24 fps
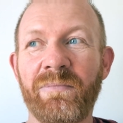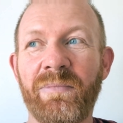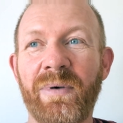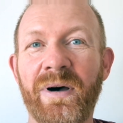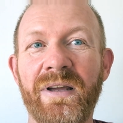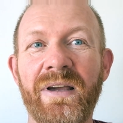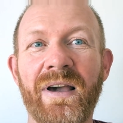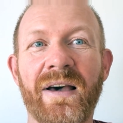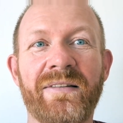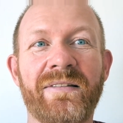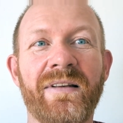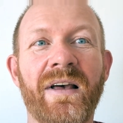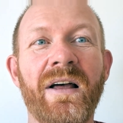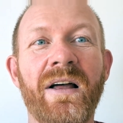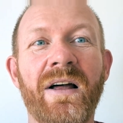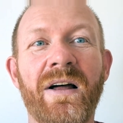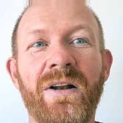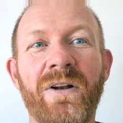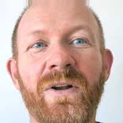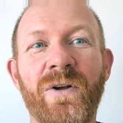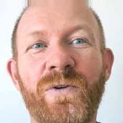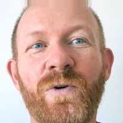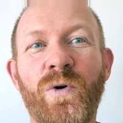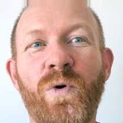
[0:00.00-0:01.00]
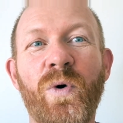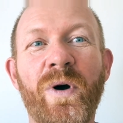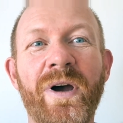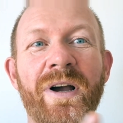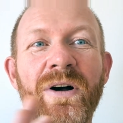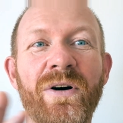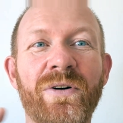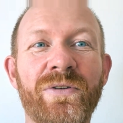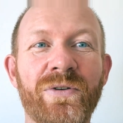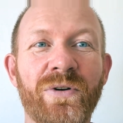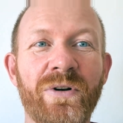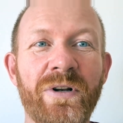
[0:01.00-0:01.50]
But yes, los
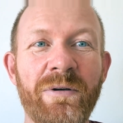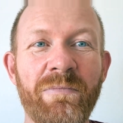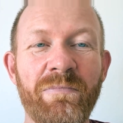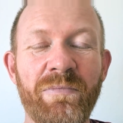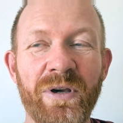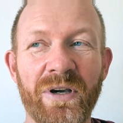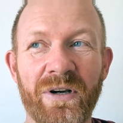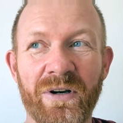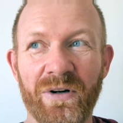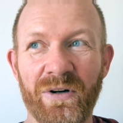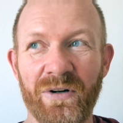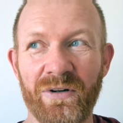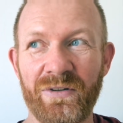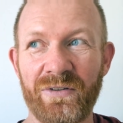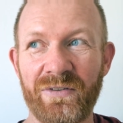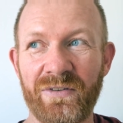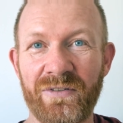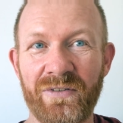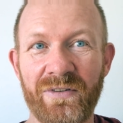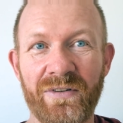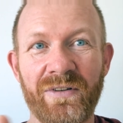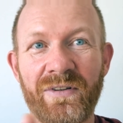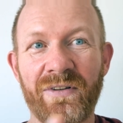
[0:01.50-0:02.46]
Juegos Olímpicos,